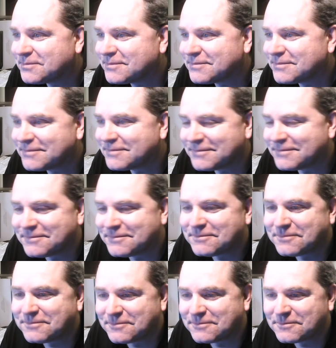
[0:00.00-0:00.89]

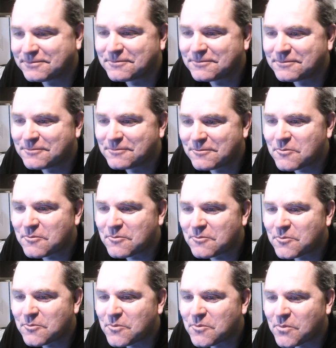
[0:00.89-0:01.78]
Nobody speaks.